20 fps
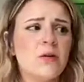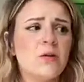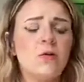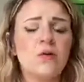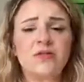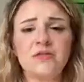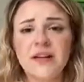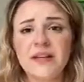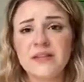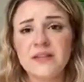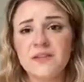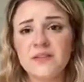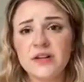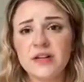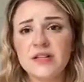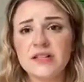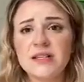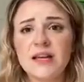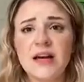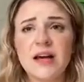or vice
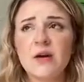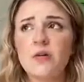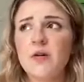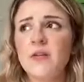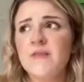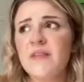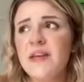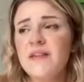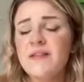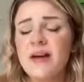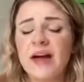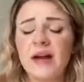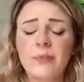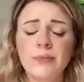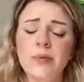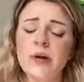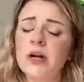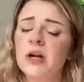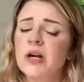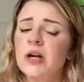versa, or if they've had a
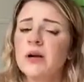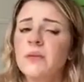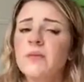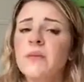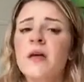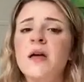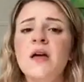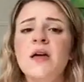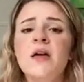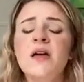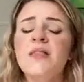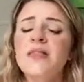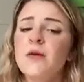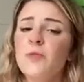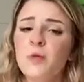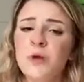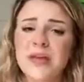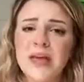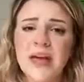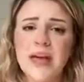perm, then
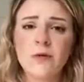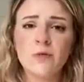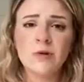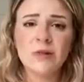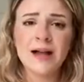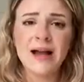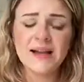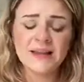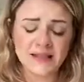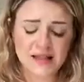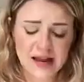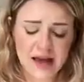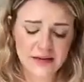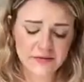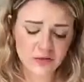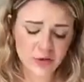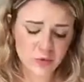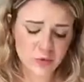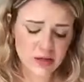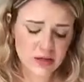we can't relax it
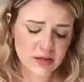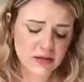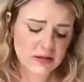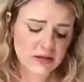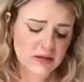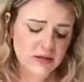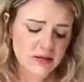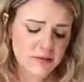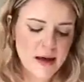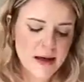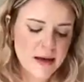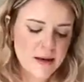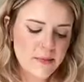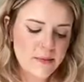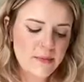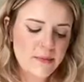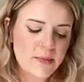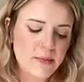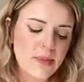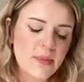afterwards.
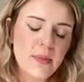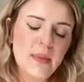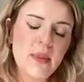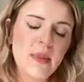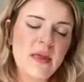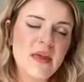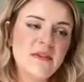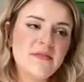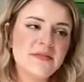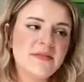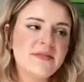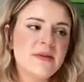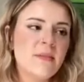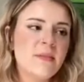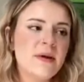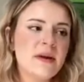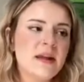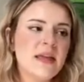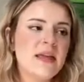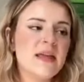If
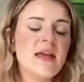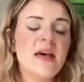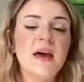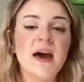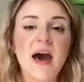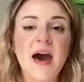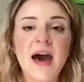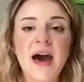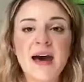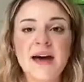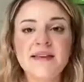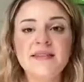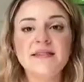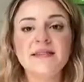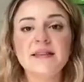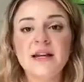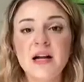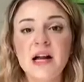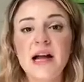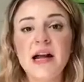somebody has
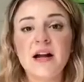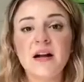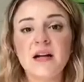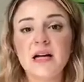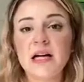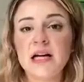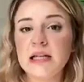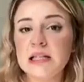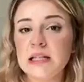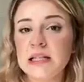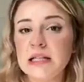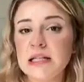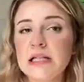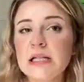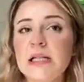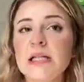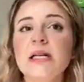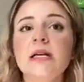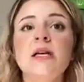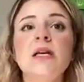their hair
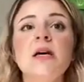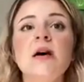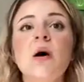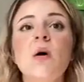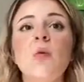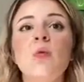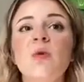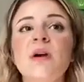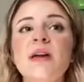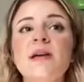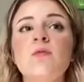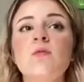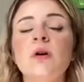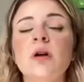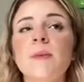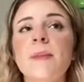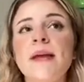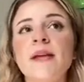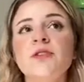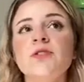colored, we want
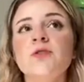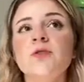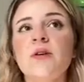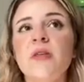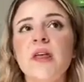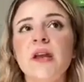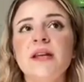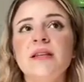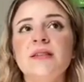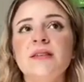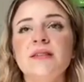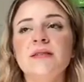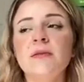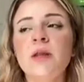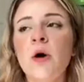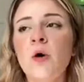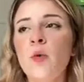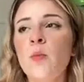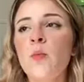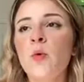to make sure that it's
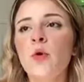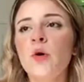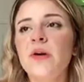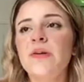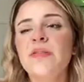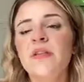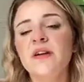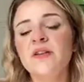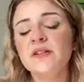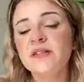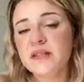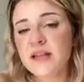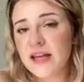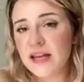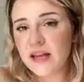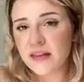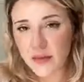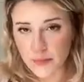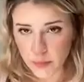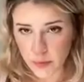no more, they're saying
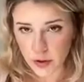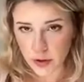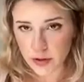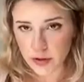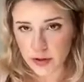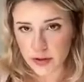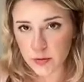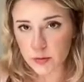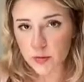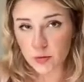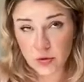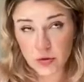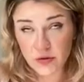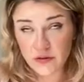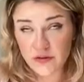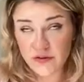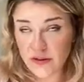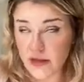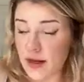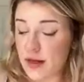in the book, rule
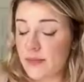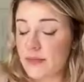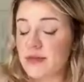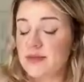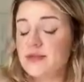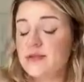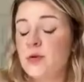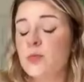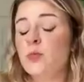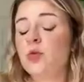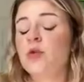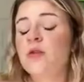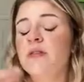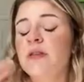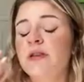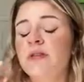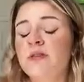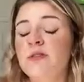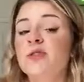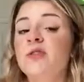of thumb, it's no more
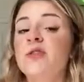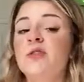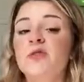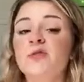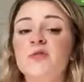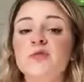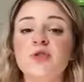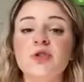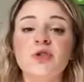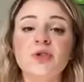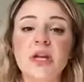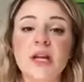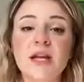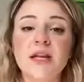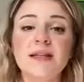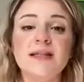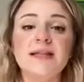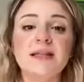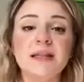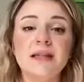than 2
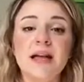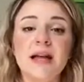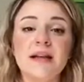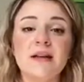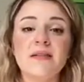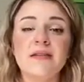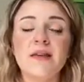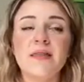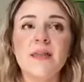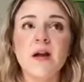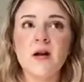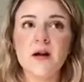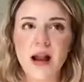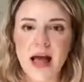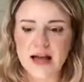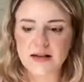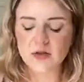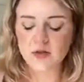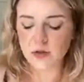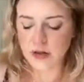shades lighter than their
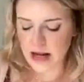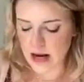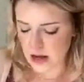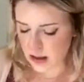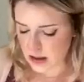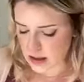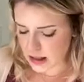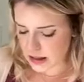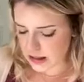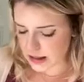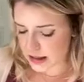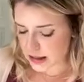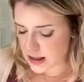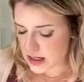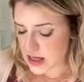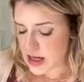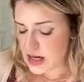natural hair color,